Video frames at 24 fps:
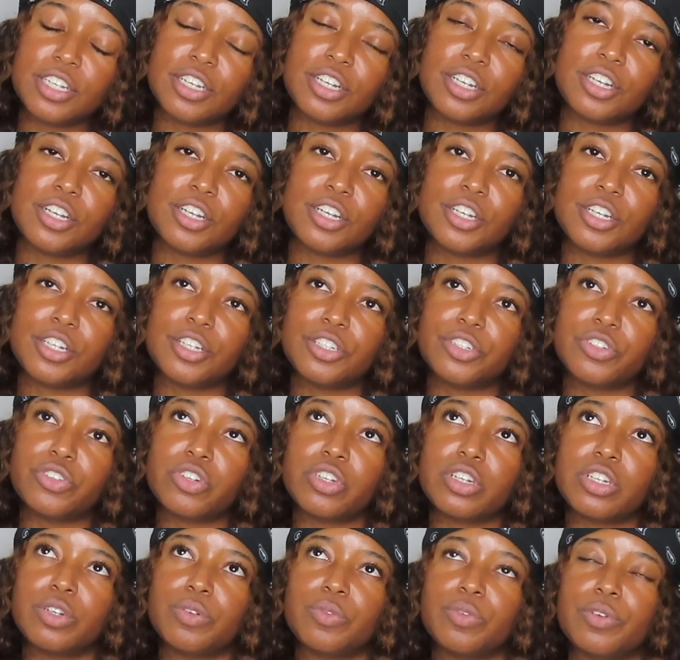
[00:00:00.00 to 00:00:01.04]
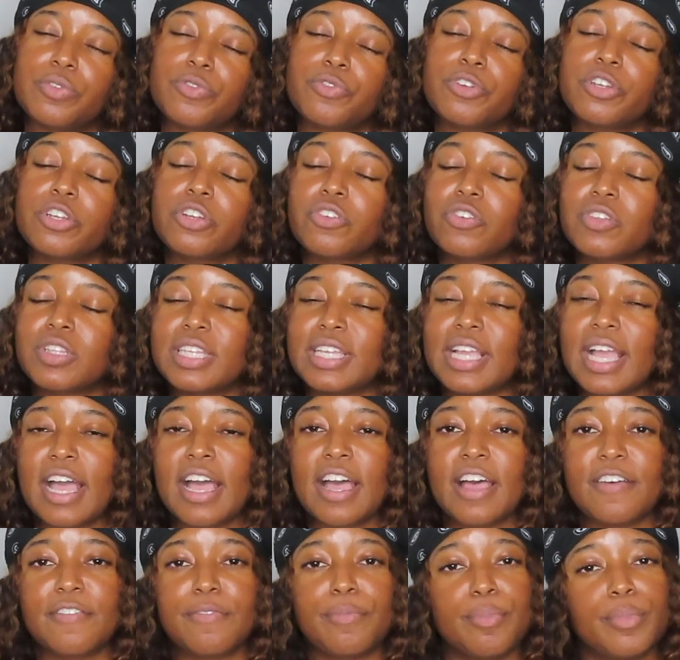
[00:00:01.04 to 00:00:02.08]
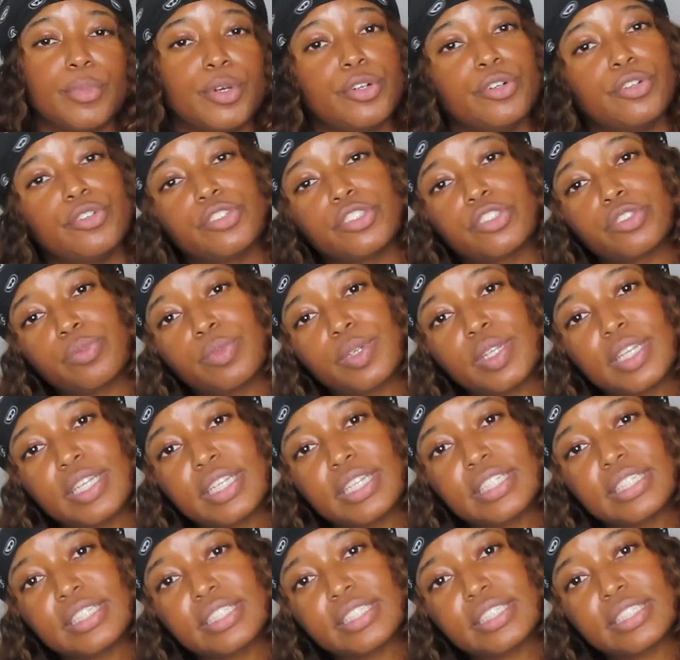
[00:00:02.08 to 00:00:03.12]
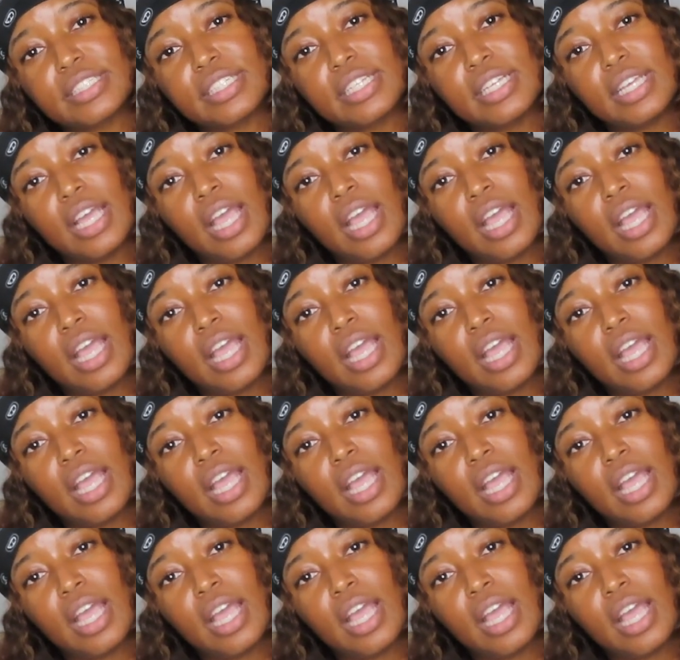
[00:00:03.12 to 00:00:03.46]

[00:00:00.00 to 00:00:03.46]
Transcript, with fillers: her daughter would frequently have mood swings